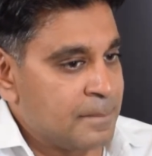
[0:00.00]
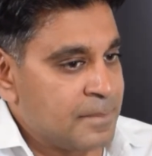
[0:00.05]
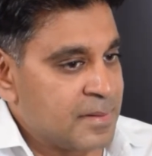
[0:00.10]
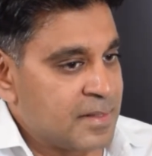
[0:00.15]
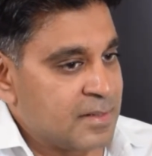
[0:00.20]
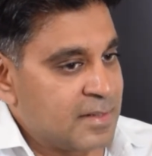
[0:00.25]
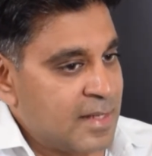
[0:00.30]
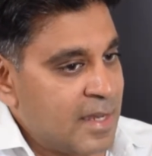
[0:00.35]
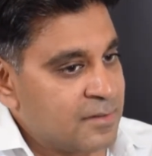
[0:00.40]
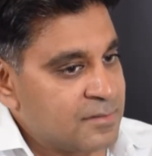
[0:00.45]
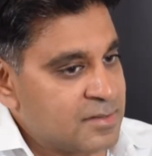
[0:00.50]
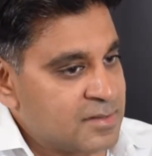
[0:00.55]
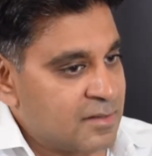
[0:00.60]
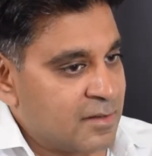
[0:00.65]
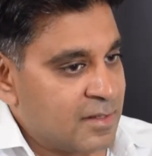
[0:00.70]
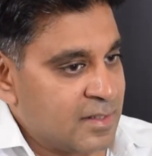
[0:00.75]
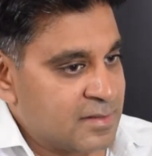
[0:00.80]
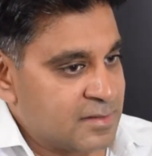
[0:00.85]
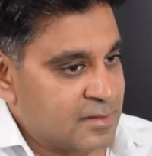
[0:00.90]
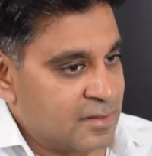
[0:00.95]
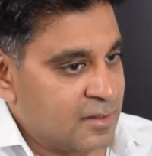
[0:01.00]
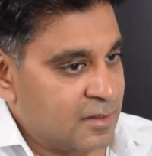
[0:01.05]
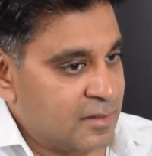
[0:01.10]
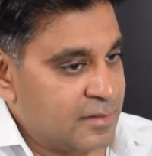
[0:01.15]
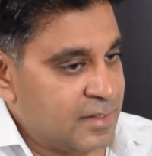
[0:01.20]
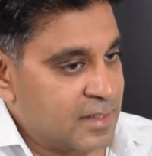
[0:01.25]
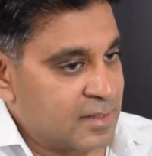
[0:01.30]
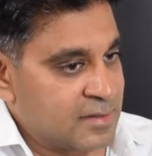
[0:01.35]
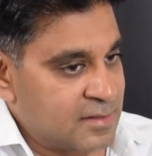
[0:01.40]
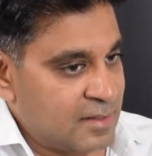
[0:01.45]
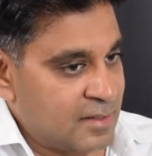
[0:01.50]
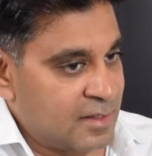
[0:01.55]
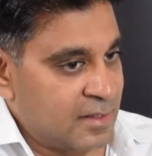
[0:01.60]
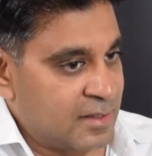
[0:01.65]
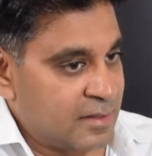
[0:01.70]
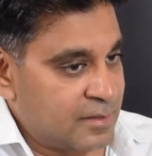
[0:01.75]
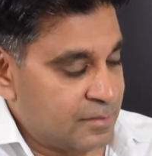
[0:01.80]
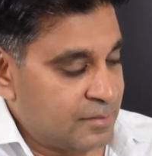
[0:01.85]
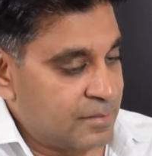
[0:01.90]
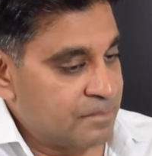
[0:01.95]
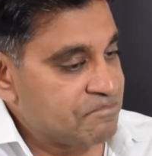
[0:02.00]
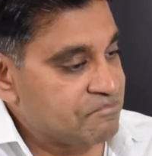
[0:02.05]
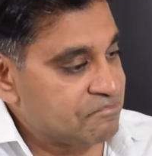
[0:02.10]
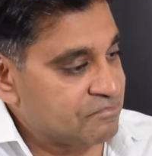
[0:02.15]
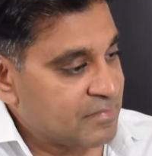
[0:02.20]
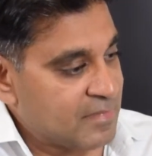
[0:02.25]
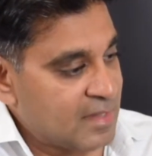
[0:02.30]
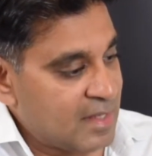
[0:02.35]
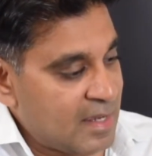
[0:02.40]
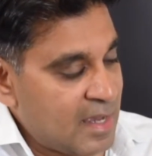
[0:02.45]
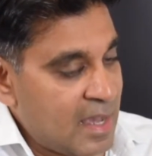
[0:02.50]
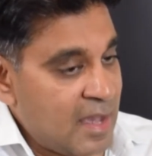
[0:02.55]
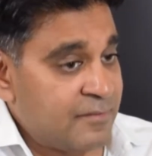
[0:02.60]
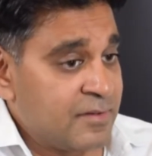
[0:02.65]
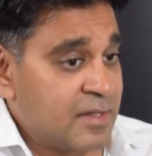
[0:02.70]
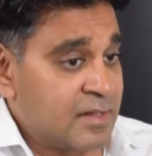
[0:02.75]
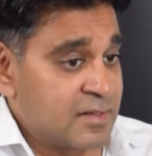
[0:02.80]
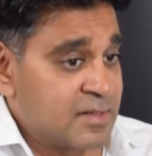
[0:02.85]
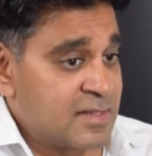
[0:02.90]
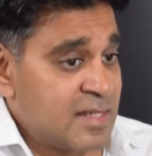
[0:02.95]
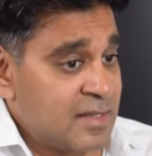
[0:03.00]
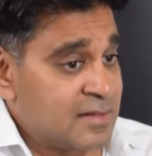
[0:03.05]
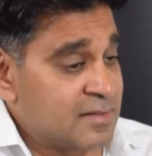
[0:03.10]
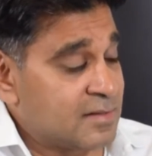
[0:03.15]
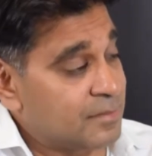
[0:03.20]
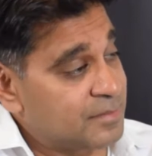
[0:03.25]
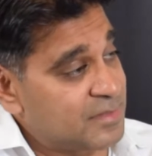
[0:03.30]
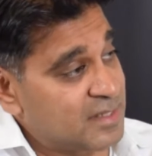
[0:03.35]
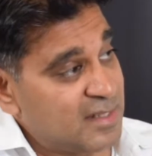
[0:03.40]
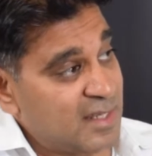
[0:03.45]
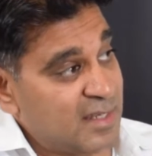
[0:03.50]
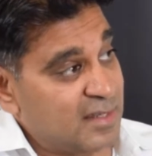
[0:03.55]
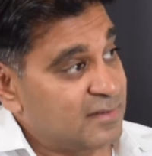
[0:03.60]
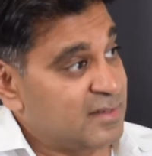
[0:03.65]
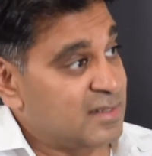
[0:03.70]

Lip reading: But the downsides are things like having the tests up to date.